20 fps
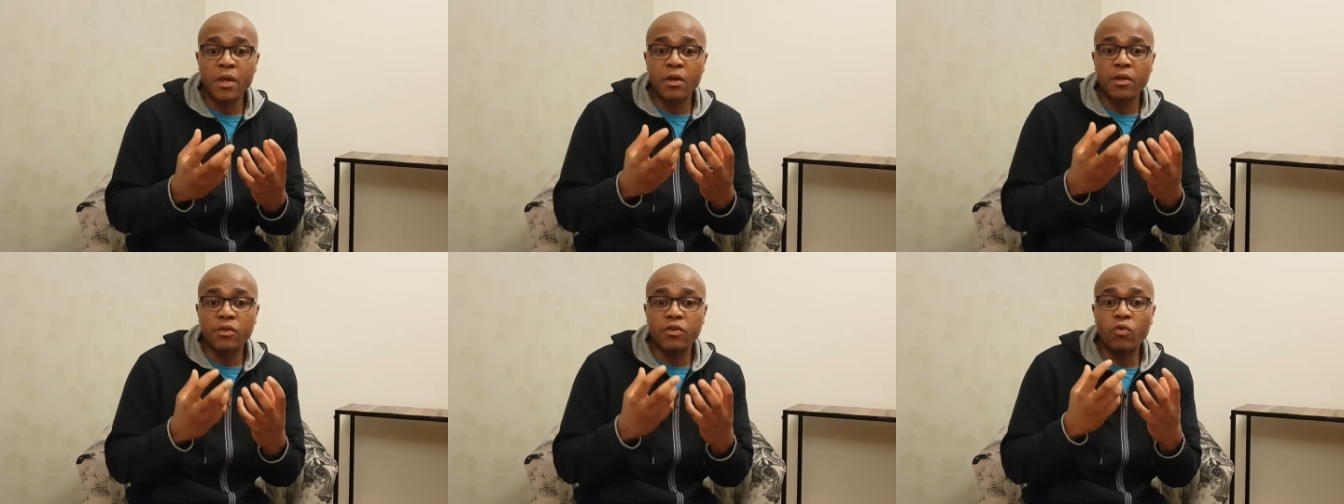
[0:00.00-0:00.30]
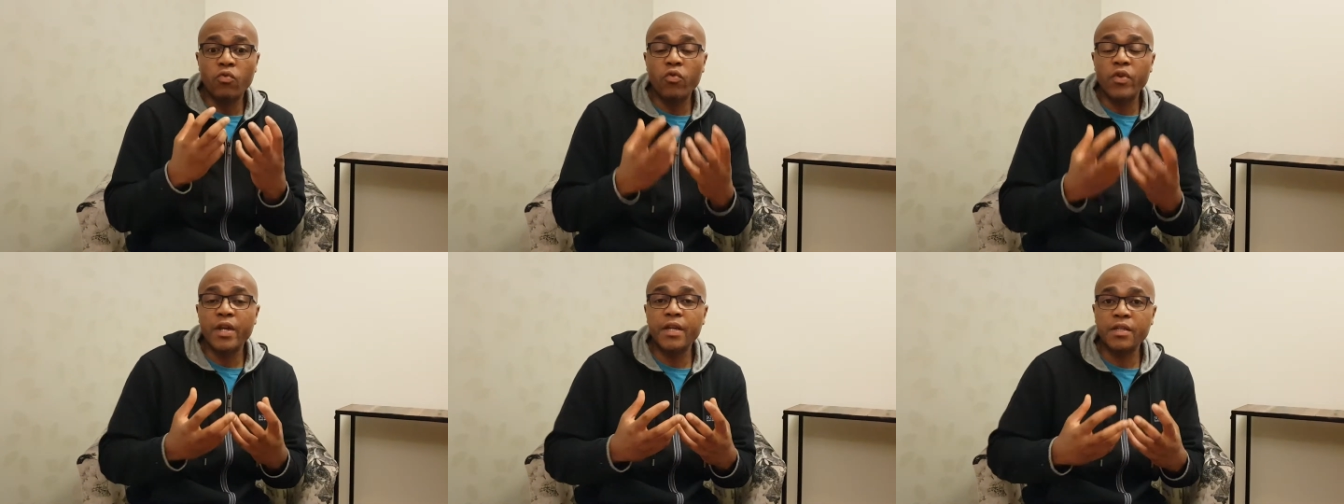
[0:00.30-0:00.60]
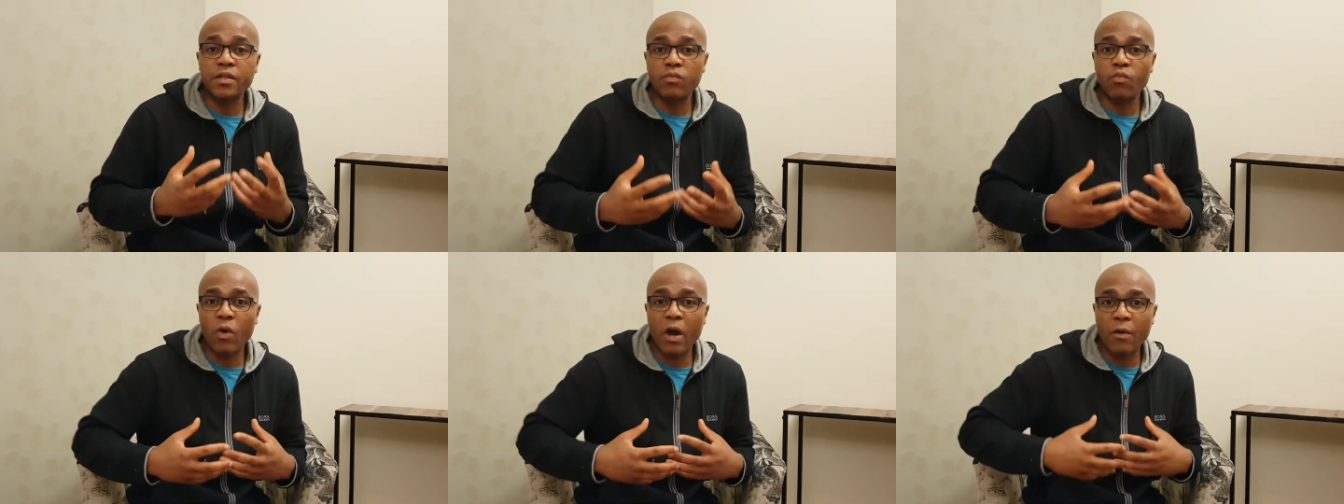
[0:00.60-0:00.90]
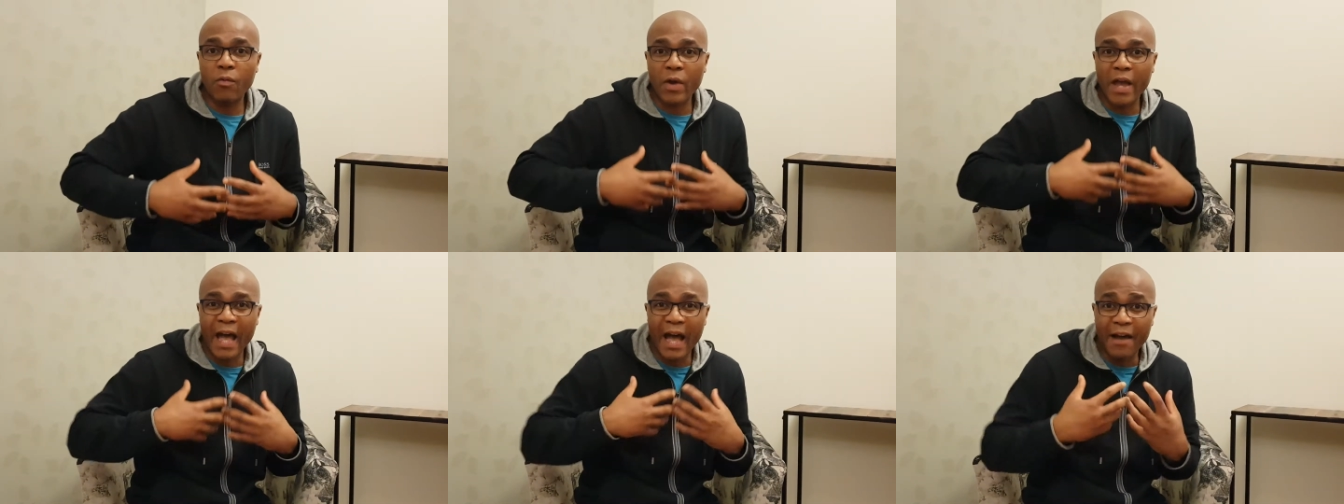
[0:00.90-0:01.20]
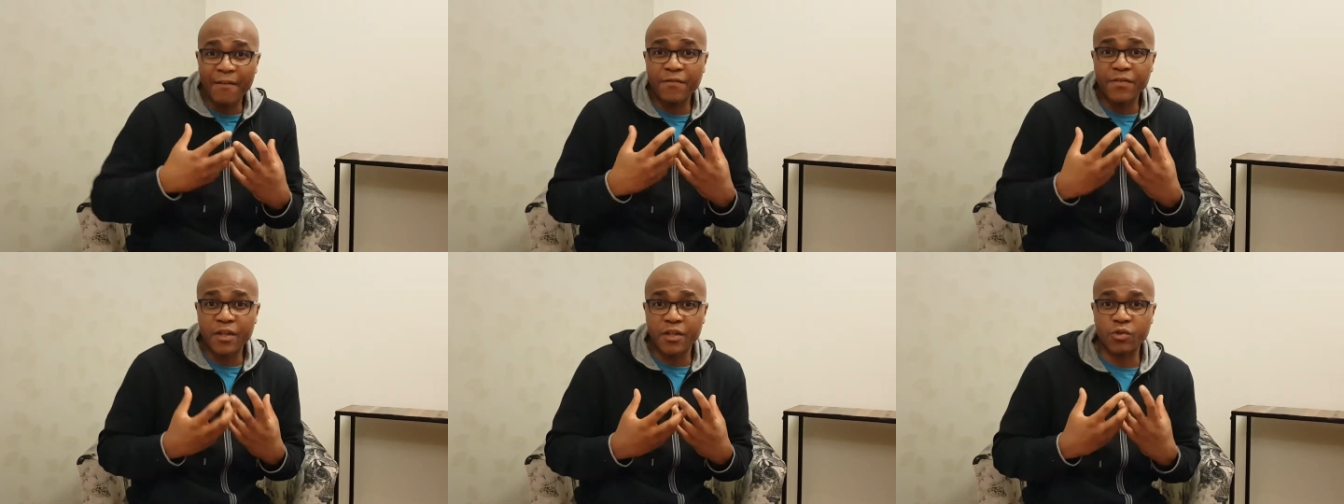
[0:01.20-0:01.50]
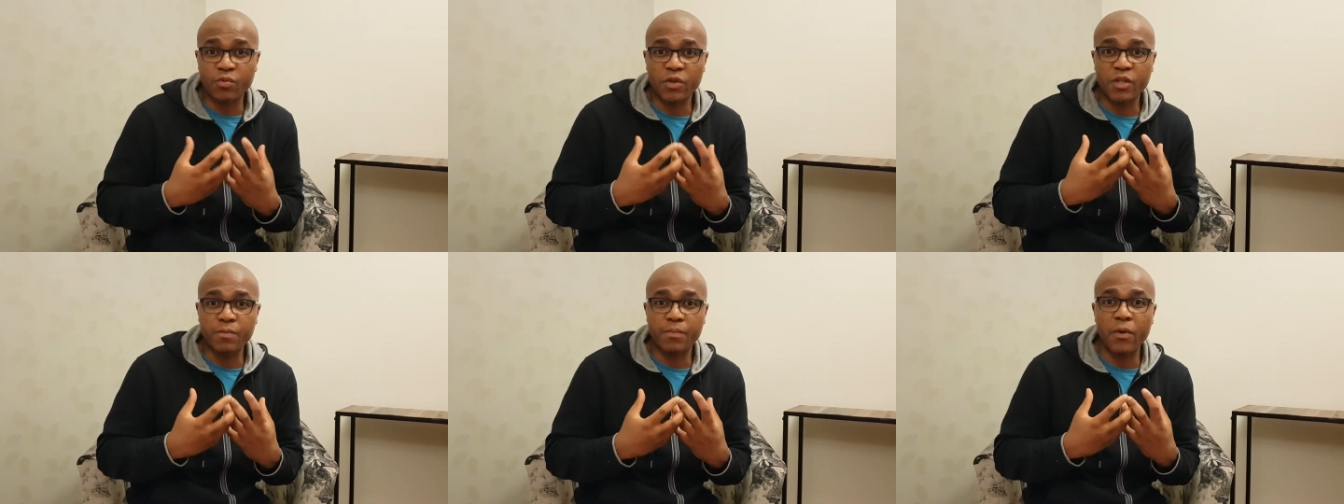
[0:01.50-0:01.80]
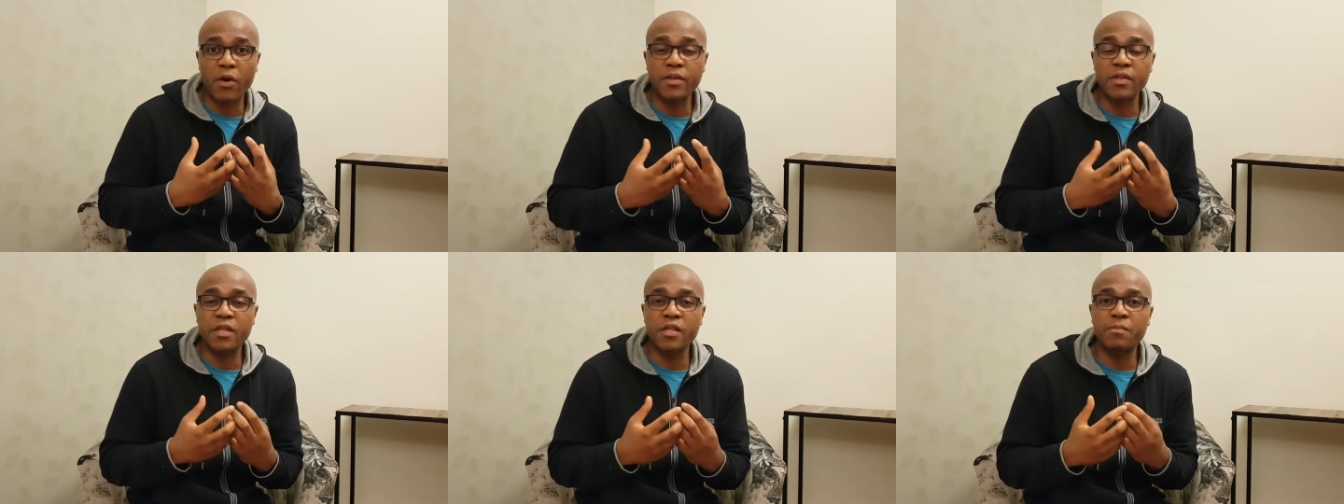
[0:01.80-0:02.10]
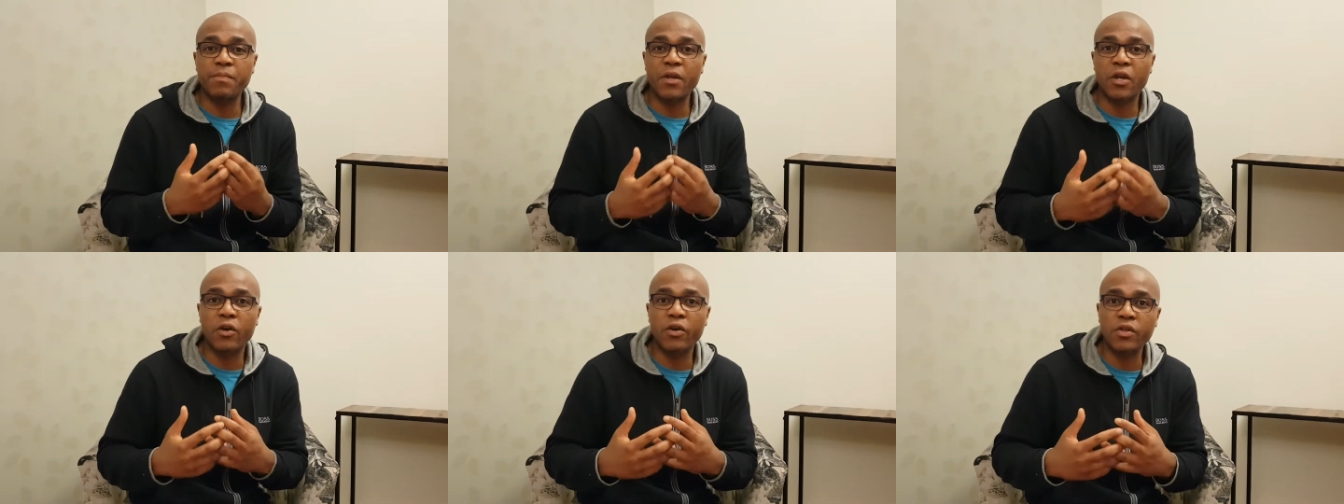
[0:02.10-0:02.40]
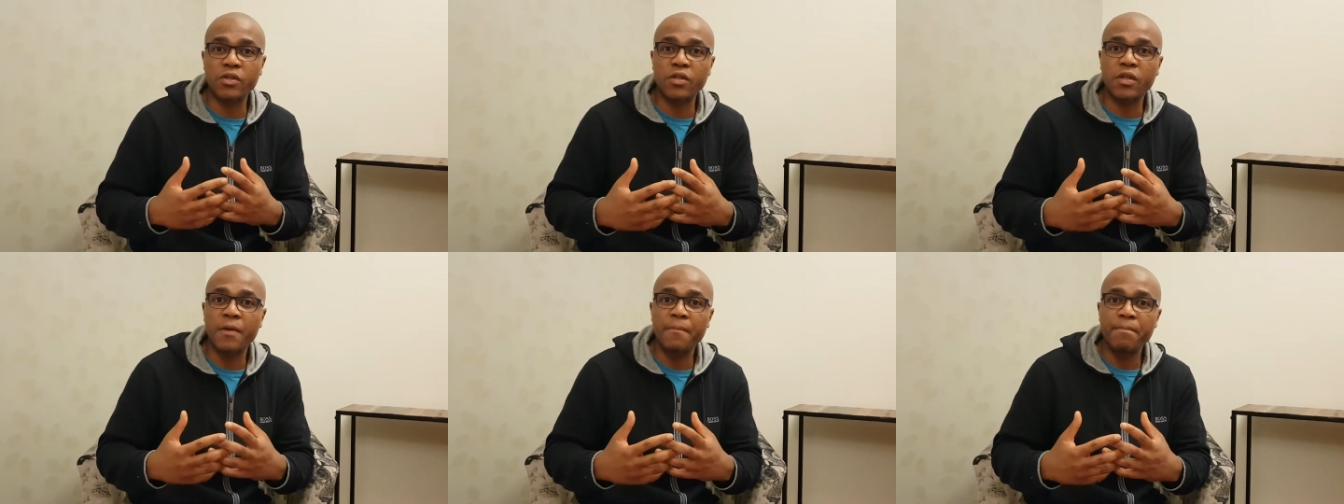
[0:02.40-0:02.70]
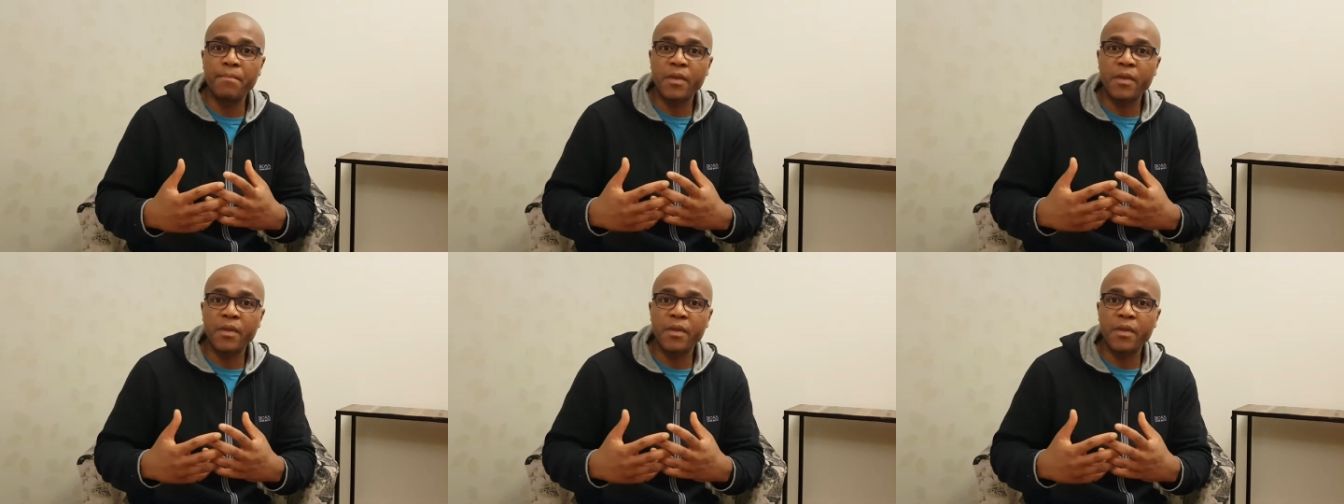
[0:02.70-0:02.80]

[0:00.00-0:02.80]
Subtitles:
the reason why we have this response is because